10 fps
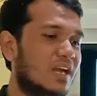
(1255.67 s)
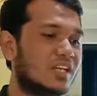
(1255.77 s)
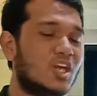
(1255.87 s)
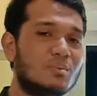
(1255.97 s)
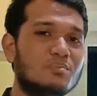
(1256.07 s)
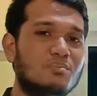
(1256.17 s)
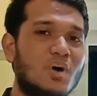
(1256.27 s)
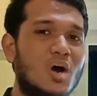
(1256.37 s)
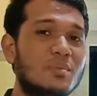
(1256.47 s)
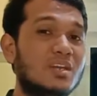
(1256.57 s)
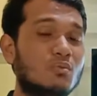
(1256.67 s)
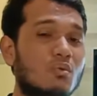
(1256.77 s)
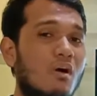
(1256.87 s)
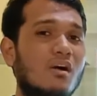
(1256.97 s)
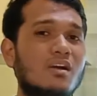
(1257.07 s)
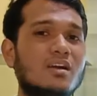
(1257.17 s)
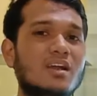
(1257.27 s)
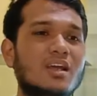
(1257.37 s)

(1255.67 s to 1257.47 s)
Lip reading: atomic bomb in war,